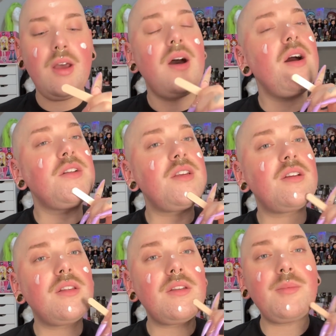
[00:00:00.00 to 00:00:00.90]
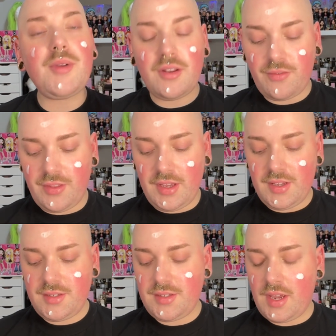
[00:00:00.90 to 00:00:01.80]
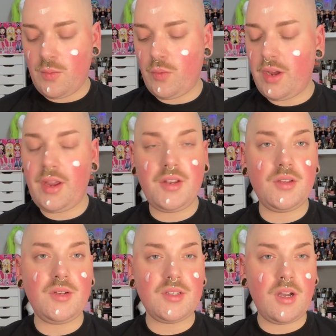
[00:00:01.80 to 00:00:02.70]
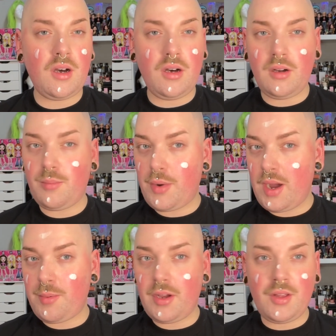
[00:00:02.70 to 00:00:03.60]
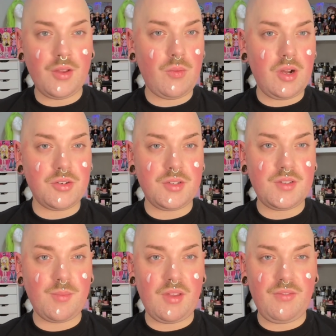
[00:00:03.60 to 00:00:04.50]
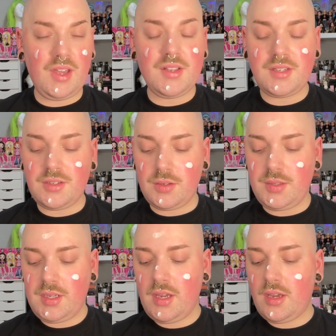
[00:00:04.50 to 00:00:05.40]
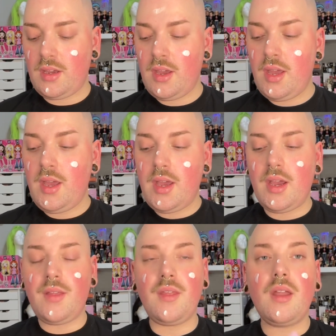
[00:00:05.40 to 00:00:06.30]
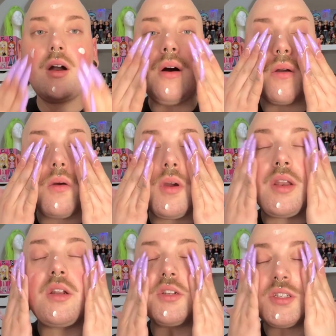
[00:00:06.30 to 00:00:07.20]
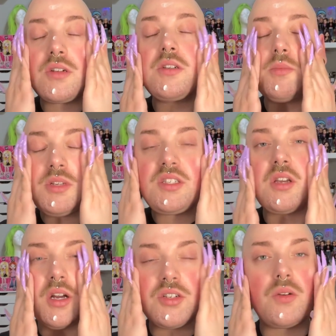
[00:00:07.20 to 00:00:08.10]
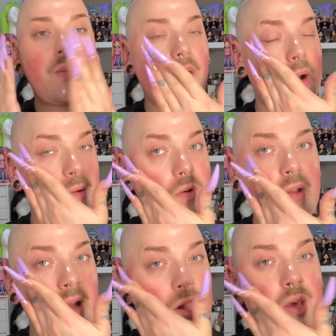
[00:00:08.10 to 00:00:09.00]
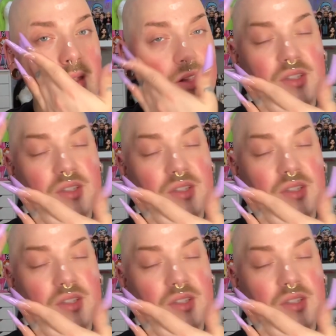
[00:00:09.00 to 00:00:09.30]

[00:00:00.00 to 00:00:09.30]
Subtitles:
I take a little bit of this, and what I do is I'll pop it on the quadrants of my face, as you see, and then I'll go in and I'll just start to massage around. This